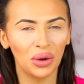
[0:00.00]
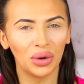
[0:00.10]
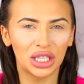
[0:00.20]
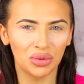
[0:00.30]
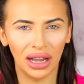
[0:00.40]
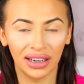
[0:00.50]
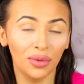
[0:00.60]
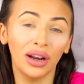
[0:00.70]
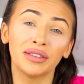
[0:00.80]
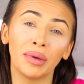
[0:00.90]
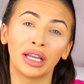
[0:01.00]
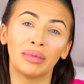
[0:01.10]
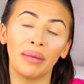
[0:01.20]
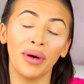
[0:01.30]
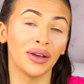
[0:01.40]
Which one? Well, I've spoken
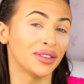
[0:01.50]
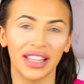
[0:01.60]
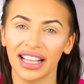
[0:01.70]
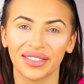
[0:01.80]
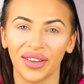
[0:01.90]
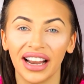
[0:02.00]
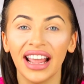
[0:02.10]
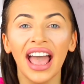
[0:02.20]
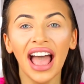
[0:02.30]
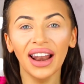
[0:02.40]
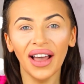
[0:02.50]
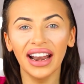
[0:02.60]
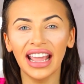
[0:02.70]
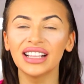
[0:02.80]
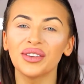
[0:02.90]
about both, so that's fine.
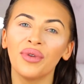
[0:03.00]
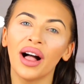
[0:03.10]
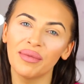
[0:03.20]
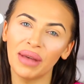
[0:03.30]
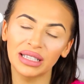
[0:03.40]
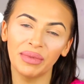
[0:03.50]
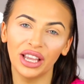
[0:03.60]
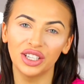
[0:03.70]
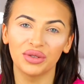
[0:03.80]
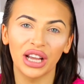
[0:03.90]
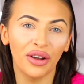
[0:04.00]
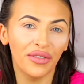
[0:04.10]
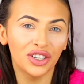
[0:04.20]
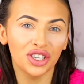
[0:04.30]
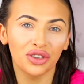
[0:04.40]
Hello, honeys! Welcome back to my YouTube channel.
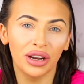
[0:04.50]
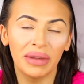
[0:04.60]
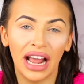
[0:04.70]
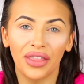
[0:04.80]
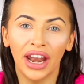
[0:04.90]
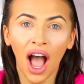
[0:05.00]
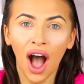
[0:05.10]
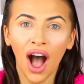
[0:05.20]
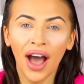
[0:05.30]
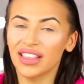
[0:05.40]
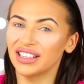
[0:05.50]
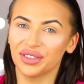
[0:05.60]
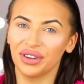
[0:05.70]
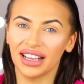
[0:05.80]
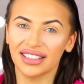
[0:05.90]
If you're just joining me now, then this
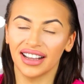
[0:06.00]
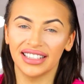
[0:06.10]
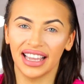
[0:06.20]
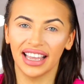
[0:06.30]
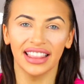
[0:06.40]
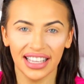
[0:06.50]
is really exciting.